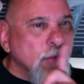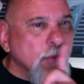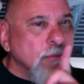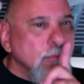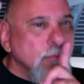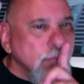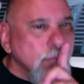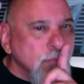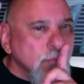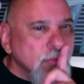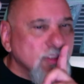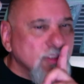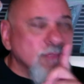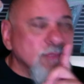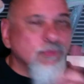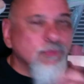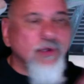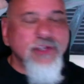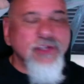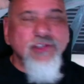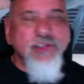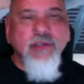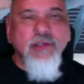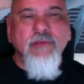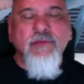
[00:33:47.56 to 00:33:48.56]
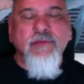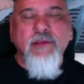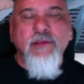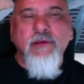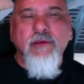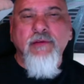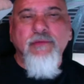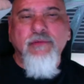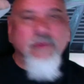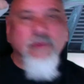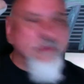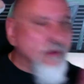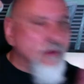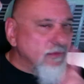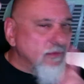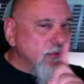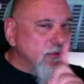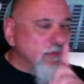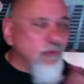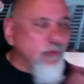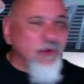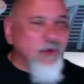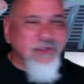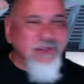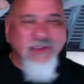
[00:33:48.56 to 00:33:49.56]
suppression of the
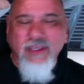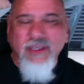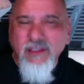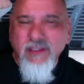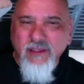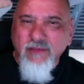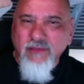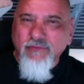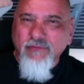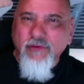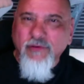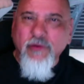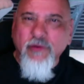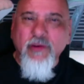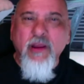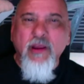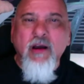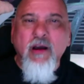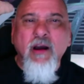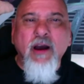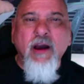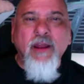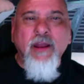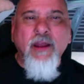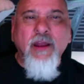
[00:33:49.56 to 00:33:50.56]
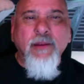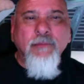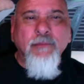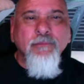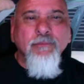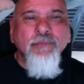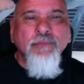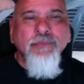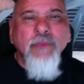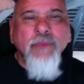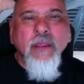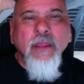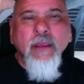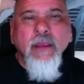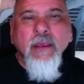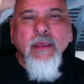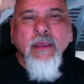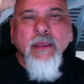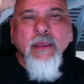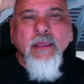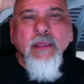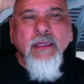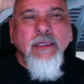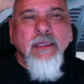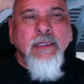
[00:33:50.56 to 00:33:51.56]
voice. It's very odd.
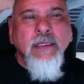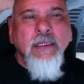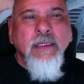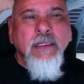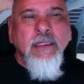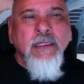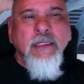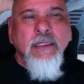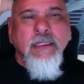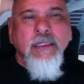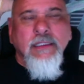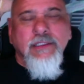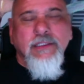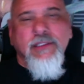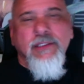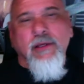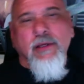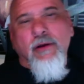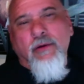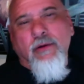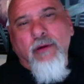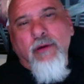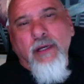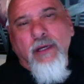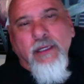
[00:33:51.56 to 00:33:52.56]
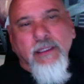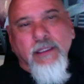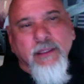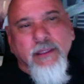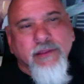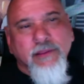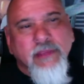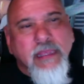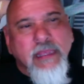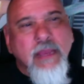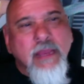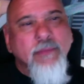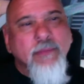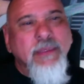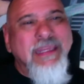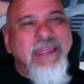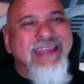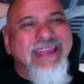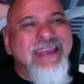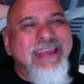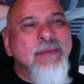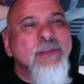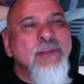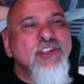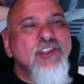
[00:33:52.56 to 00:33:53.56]
So think how many
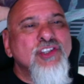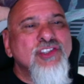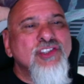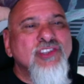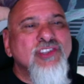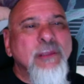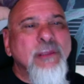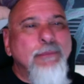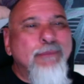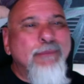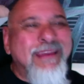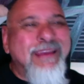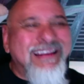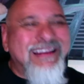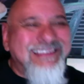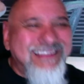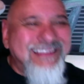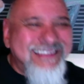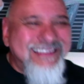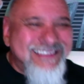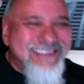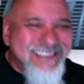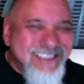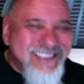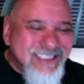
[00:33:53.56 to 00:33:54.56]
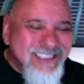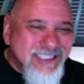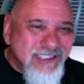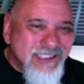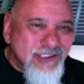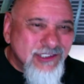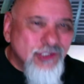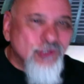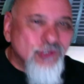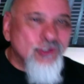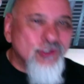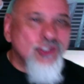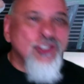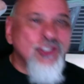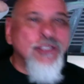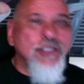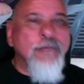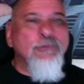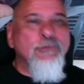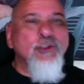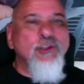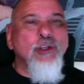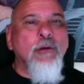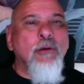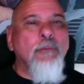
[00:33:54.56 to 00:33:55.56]
images depicting censorship
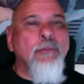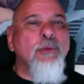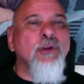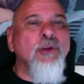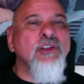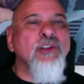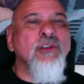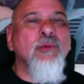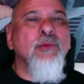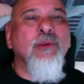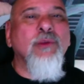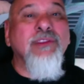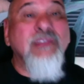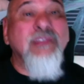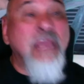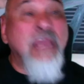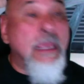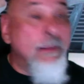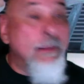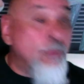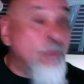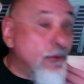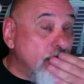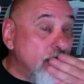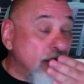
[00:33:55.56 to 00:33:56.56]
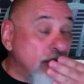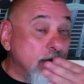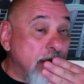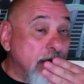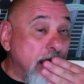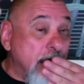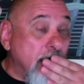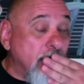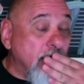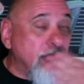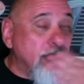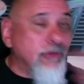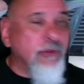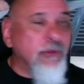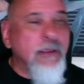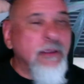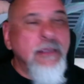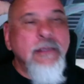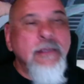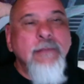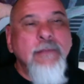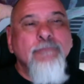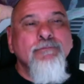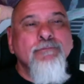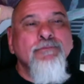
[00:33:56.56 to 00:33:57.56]
show a person with tape over their mouth.
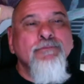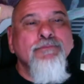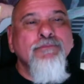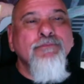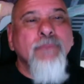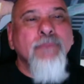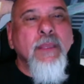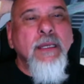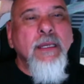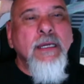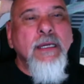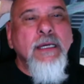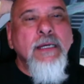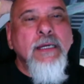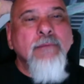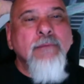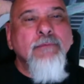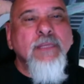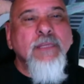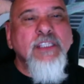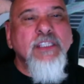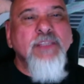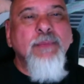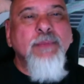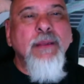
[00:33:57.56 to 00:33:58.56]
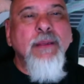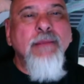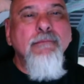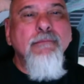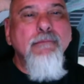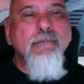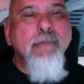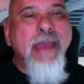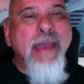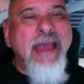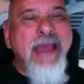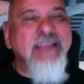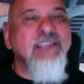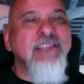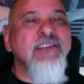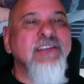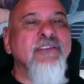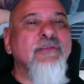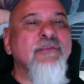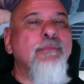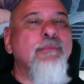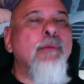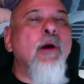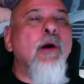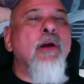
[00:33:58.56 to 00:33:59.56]
It's been a
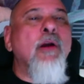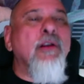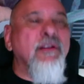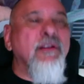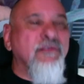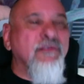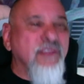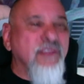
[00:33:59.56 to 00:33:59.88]
massive part of this